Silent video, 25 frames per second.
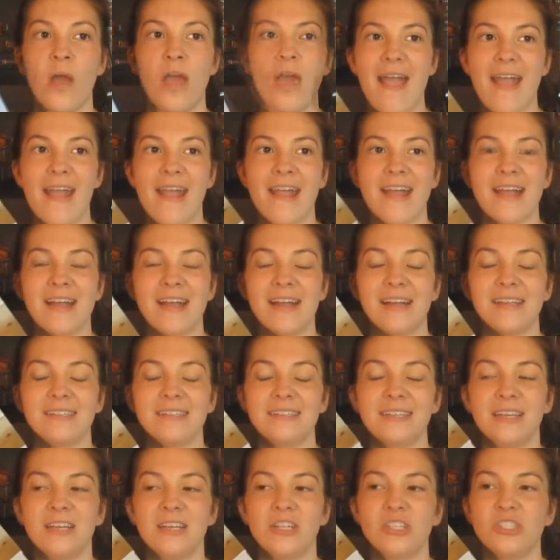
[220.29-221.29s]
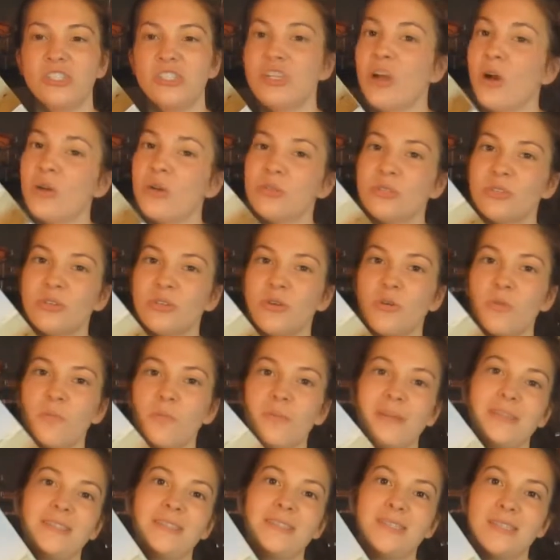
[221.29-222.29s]
And she also
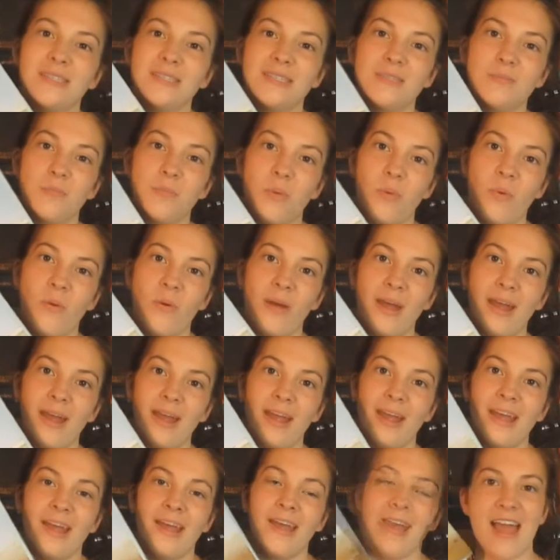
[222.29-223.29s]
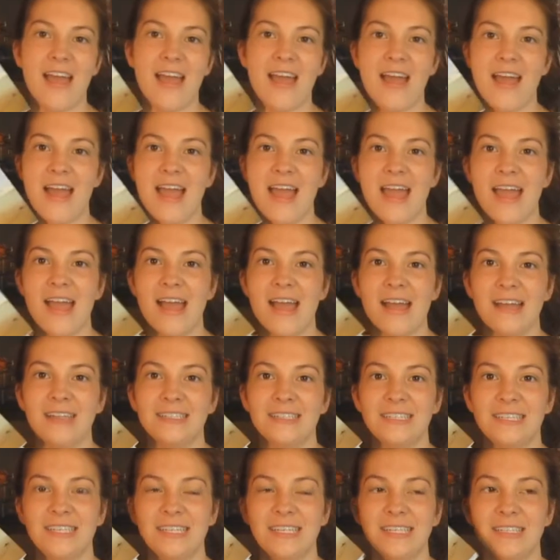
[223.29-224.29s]
meets this boy, and
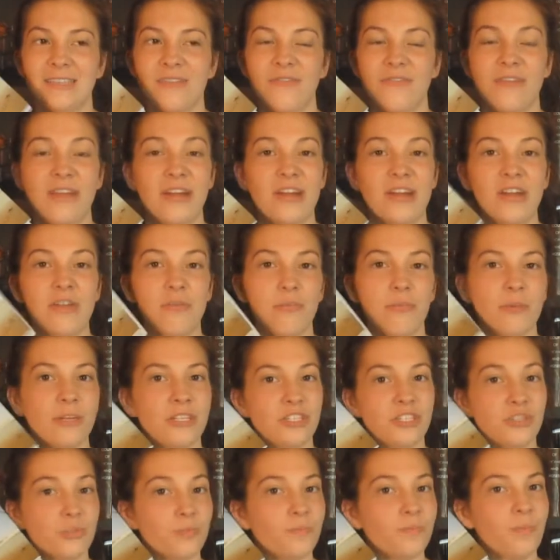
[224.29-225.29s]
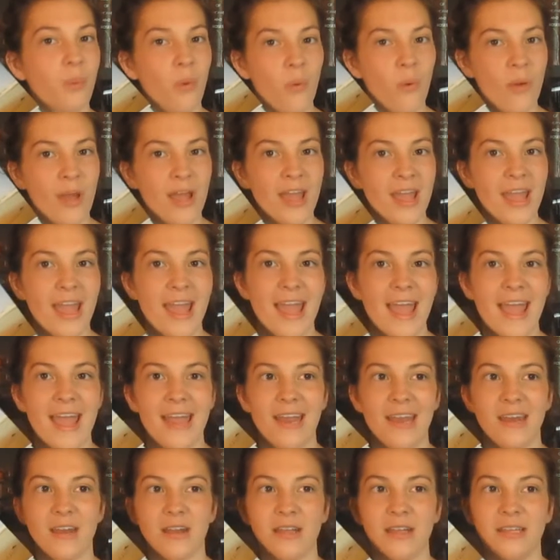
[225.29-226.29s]
he's a very rich boy,
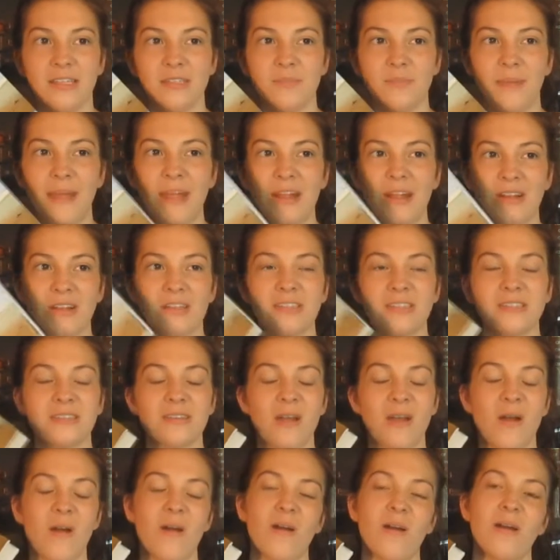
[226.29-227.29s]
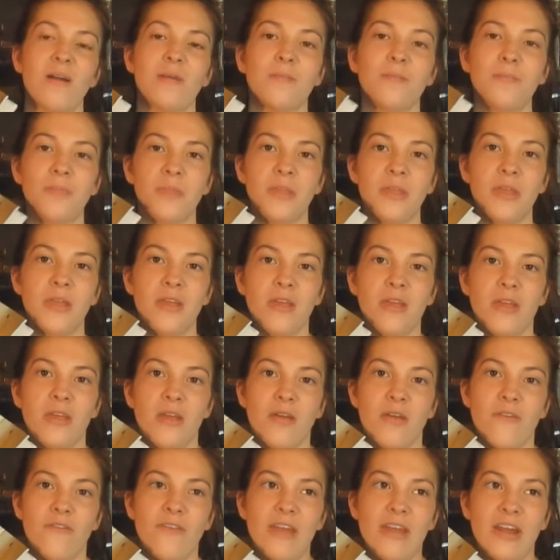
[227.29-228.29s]
and his parents are
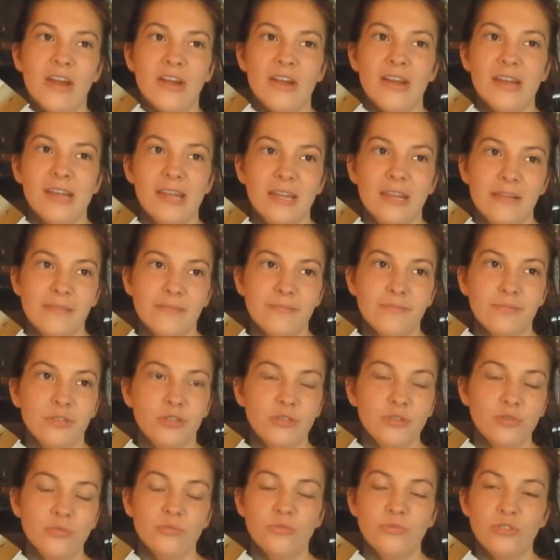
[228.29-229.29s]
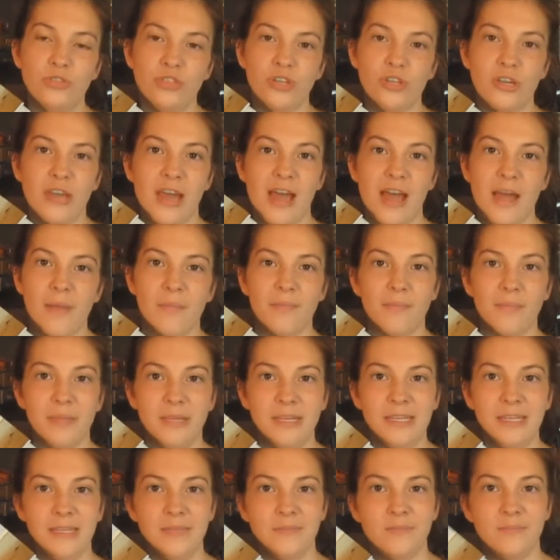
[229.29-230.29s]
very, you should not
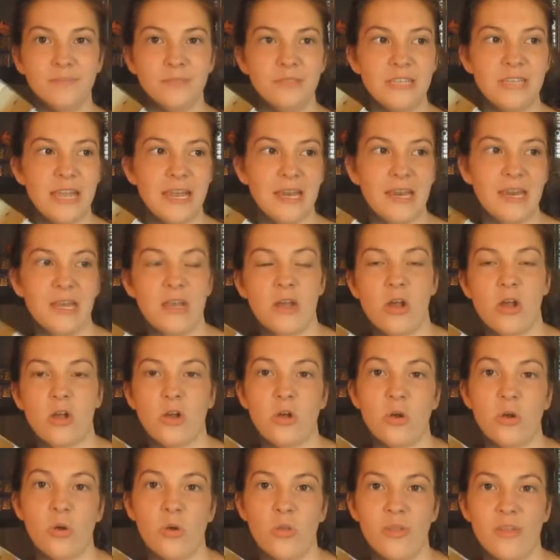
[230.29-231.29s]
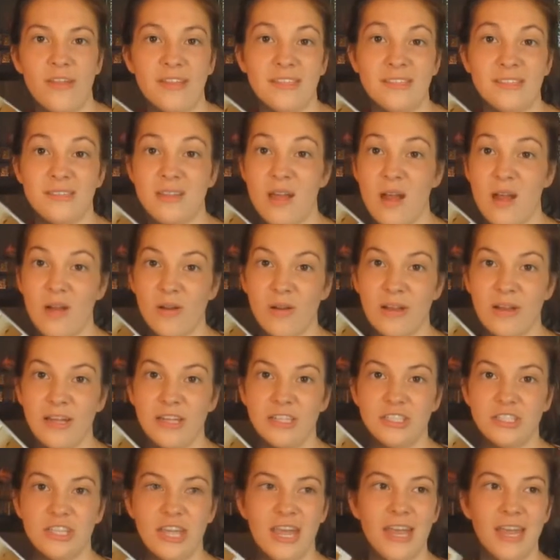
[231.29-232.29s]
be dating a girl that's not
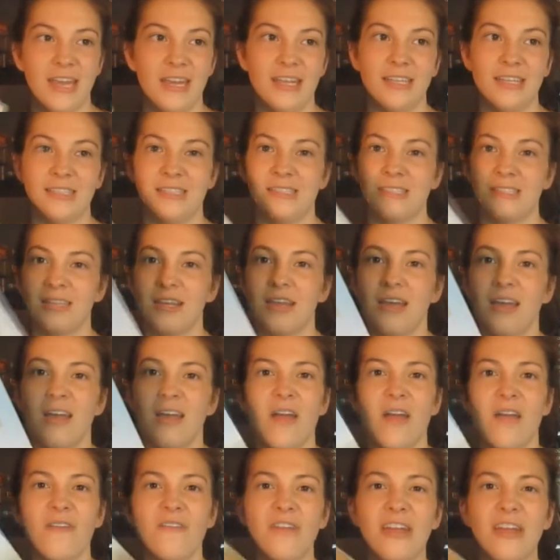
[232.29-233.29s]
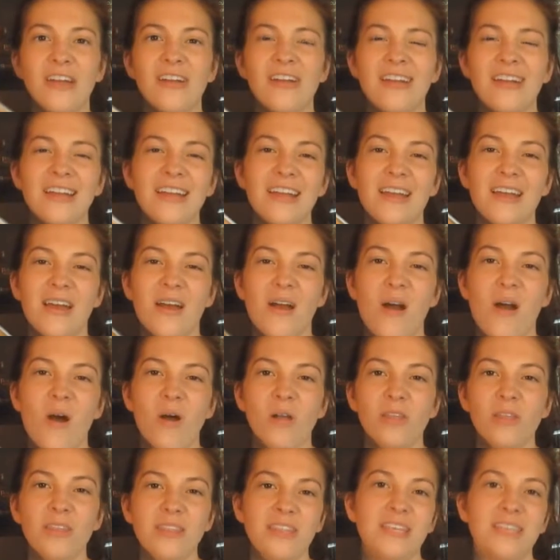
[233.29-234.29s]
rich, and it's very,
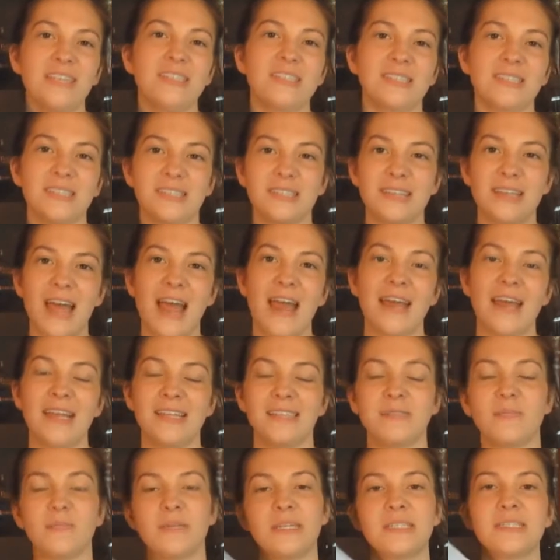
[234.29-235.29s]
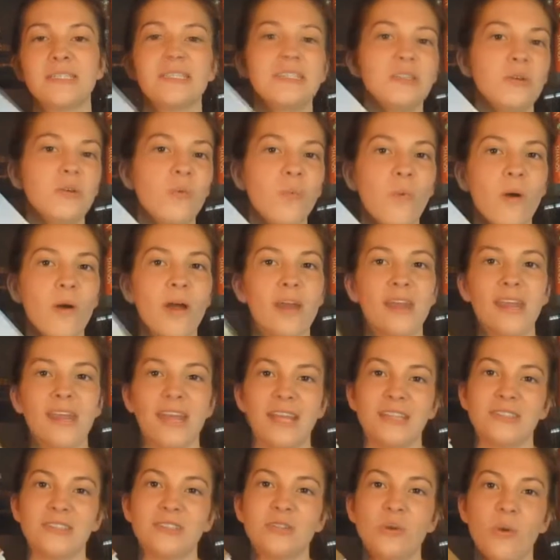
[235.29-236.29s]
all of these societies mixed into one,
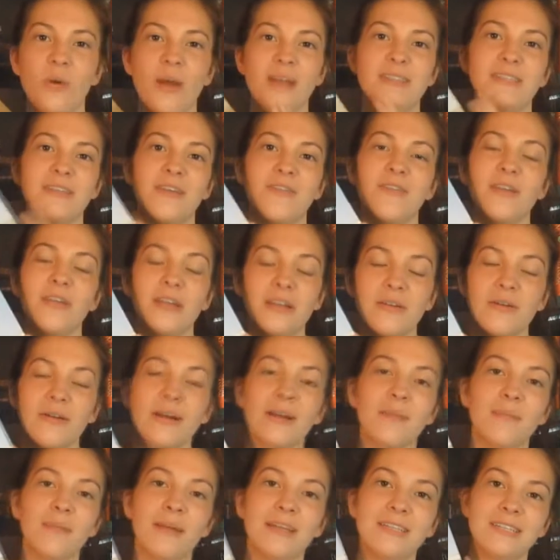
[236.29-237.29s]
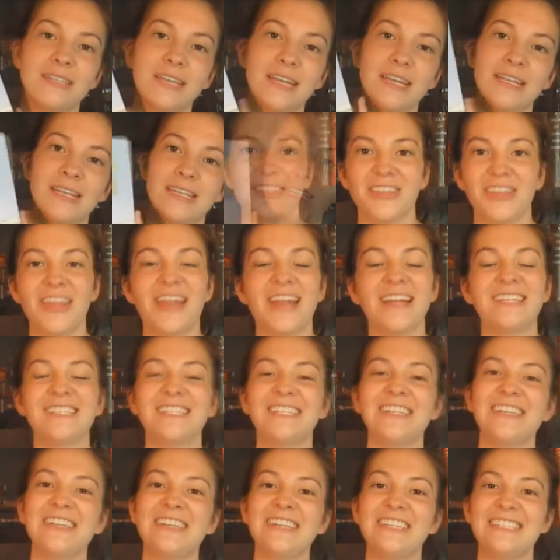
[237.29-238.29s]
and so I definitely recommend it. So the next
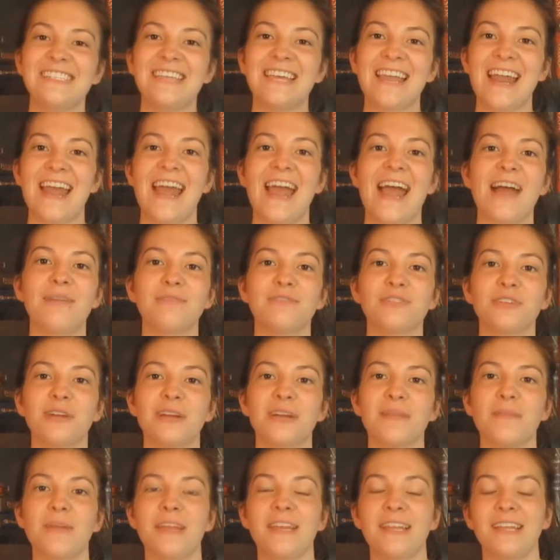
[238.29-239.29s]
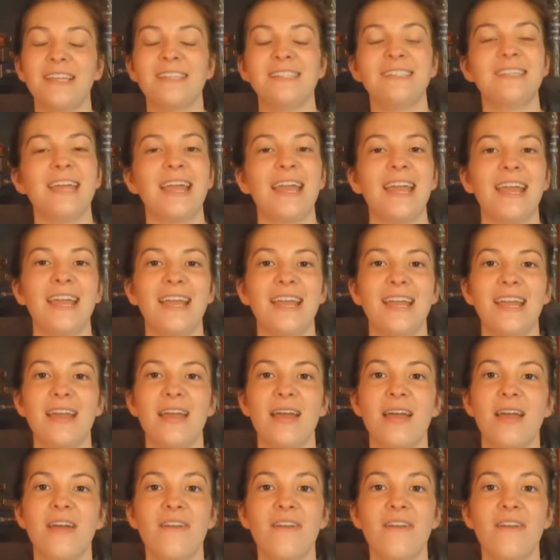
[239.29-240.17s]
series that I have to recommend is a